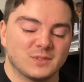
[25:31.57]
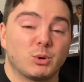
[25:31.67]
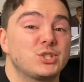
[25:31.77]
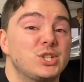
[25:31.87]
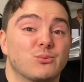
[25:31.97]

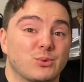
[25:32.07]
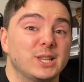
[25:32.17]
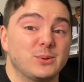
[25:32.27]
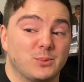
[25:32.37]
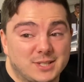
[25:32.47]
what she
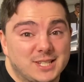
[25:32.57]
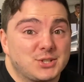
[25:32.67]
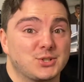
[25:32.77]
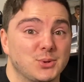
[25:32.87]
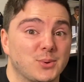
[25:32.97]
really wants is
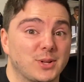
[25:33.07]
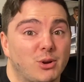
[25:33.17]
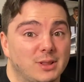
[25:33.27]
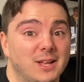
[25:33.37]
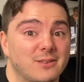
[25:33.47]
Sue and
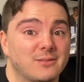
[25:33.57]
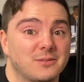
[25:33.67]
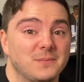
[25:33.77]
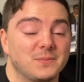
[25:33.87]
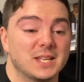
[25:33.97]
her love
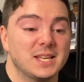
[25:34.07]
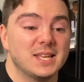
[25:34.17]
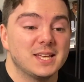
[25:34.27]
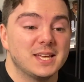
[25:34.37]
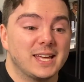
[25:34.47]

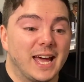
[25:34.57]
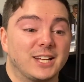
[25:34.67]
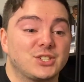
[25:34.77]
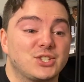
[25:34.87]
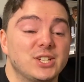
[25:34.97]

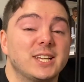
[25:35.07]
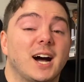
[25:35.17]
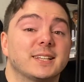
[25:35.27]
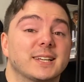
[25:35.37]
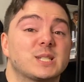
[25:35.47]
and she
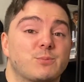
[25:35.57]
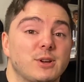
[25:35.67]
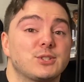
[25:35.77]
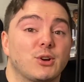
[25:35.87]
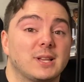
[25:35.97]
can't
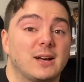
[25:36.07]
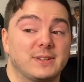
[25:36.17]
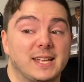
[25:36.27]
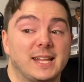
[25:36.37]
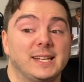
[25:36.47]
express her love
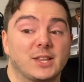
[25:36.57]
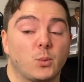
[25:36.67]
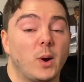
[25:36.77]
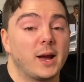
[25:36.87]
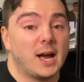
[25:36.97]
in any other
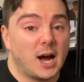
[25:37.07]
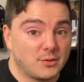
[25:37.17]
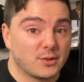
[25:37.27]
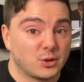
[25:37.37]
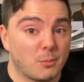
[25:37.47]
way
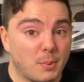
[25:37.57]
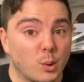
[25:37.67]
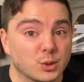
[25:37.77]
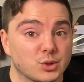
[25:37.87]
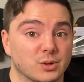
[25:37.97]
other than her
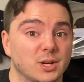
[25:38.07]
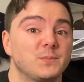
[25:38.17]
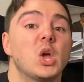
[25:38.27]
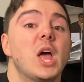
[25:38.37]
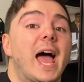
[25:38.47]
poetry.
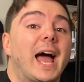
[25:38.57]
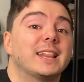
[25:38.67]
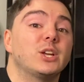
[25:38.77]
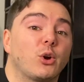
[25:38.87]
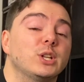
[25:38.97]

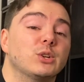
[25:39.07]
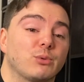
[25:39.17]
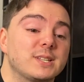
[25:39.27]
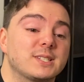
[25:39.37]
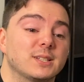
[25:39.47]
And the only
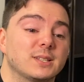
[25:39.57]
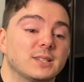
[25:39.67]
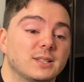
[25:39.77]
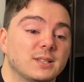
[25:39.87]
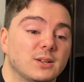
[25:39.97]
reason,
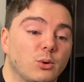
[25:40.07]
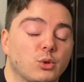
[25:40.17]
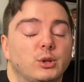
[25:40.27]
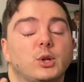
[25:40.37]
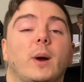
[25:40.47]
or
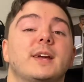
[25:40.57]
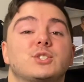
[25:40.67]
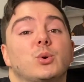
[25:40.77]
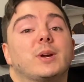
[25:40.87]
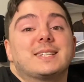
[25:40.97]
the only way
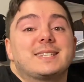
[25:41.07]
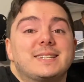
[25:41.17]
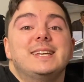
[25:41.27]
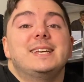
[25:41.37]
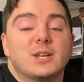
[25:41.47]
Sue can
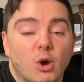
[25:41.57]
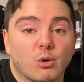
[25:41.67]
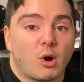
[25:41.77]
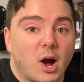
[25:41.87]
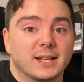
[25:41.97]
see her
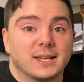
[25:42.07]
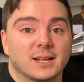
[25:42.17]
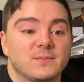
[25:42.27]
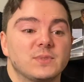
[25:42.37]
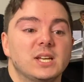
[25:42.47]

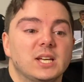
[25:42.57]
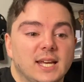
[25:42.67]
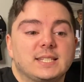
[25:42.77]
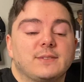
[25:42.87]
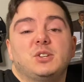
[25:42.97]
writing
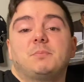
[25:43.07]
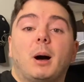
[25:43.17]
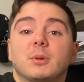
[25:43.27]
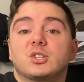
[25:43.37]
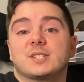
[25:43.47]
is if she
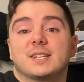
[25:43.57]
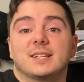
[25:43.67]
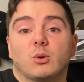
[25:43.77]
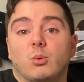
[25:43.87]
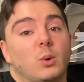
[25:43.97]
publishes
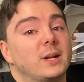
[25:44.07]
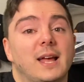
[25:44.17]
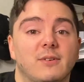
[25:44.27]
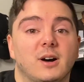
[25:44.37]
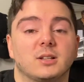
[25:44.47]
it or
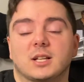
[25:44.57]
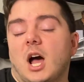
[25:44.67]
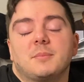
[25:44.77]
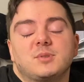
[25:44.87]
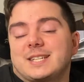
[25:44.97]
whatever. Like,
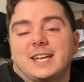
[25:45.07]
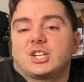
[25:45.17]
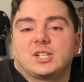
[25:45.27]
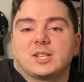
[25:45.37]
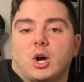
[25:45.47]
I'm just saying
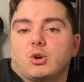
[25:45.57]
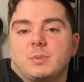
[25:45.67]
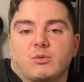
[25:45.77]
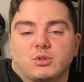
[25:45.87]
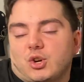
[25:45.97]
shit. I could
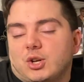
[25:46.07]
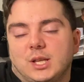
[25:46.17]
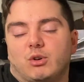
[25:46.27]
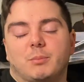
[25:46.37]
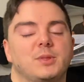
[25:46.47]
be
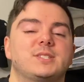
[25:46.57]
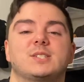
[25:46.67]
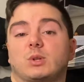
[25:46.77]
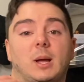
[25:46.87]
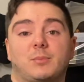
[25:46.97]
totally wrong, but this
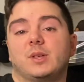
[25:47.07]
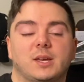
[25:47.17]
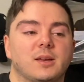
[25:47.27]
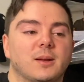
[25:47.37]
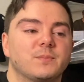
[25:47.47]
is what I'm
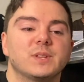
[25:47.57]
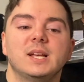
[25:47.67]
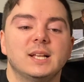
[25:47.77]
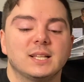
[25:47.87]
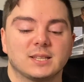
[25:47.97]
thinking.
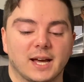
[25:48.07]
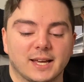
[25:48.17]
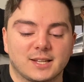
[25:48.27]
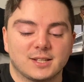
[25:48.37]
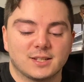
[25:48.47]

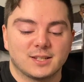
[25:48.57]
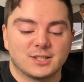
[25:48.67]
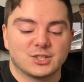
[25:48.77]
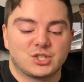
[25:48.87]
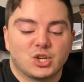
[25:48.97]
Like,
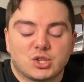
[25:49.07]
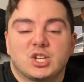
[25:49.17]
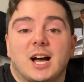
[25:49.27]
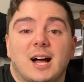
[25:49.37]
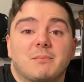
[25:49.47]
she, because
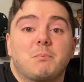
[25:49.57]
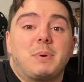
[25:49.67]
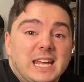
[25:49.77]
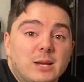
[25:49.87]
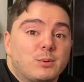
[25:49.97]
she can't
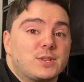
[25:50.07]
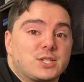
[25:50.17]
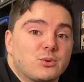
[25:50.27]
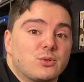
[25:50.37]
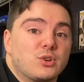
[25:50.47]
be with
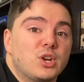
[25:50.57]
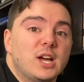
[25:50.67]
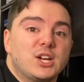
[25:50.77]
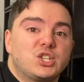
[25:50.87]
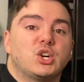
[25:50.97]
Sue,
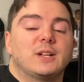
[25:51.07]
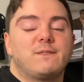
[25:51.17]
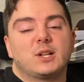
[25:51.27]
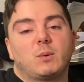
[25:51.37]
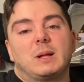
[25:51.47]
she got to
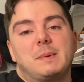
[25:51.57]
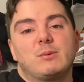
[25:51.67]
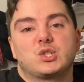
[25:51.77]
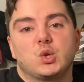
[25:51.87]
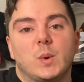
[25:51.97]
find a way to be
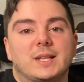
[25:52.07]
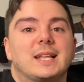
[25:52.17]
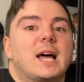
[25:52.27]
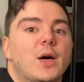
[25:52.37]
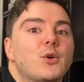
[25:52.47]
with Sue in
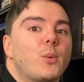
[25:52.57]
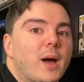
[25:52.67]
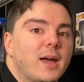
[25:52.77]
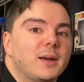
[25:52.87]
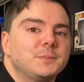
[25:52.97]
another
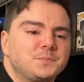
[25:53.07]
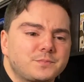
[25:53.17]
way.